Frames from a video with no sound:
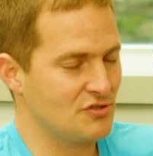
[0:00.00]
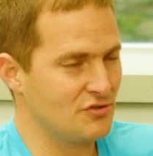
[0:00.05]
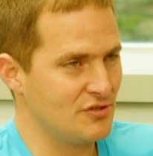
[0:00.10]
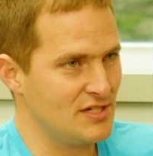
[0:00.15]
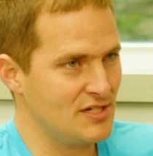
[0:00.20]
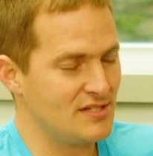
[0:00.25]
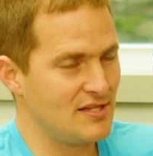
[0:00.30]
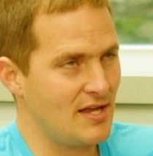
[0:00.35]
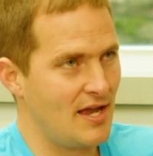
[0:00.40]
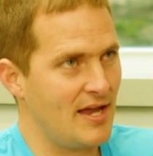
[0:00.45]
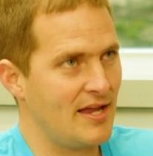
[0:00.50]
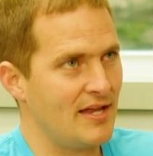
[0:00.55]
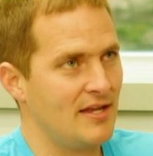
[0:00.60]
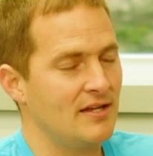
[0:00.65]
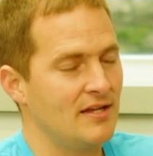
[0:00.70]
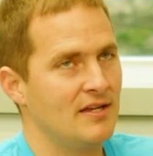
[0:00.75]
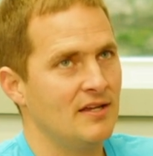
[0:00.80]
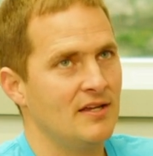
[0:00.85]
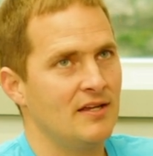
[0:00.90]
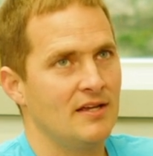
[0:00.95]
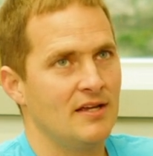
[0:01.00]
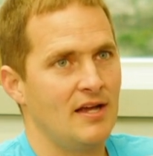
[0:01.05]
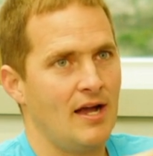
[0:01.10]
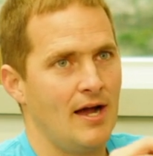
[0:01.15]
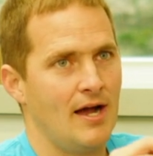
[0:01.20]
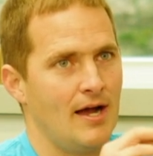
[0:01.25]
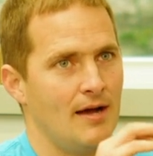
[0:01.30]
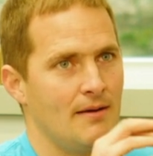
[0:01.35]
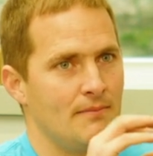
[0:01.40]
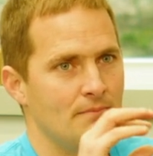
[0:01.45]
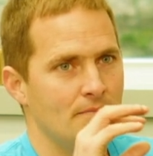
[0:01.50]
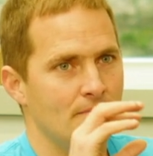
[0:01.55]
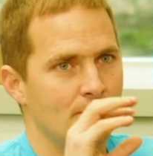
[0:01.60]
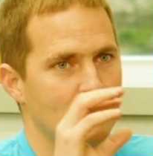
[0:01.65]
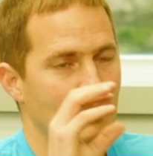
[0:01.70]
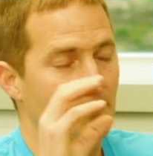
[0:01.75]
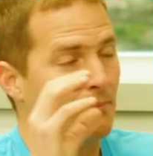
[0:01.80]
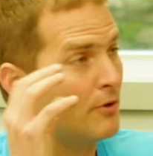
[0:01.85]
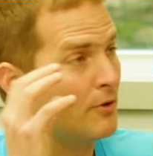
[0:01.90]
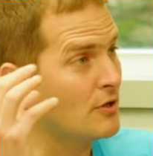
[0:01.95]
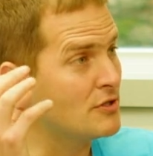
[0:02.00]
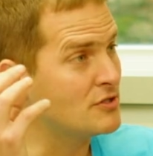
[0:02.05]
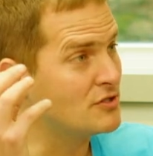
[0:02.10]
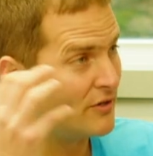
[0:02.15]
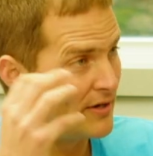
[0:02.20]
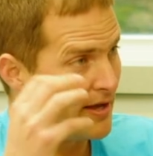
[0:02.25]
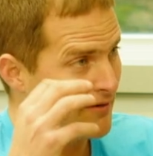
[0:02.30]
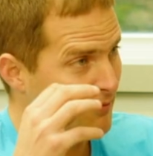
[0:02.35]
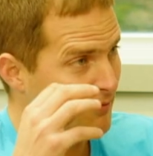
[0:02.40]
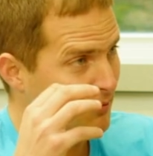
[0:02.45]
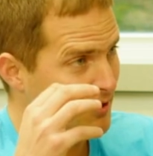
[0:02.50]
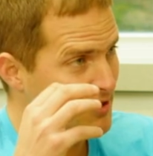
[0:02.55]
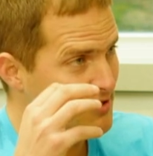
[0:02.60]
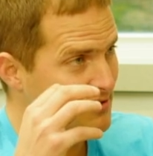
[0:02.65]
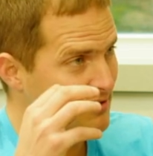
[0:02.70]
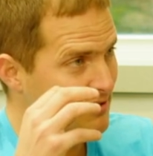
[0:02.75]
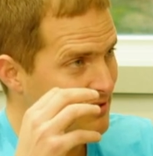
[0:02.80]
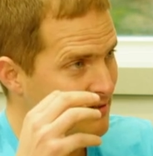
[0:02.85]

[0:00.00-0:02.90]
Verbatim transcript: trees die. Um, the birds don't have a place to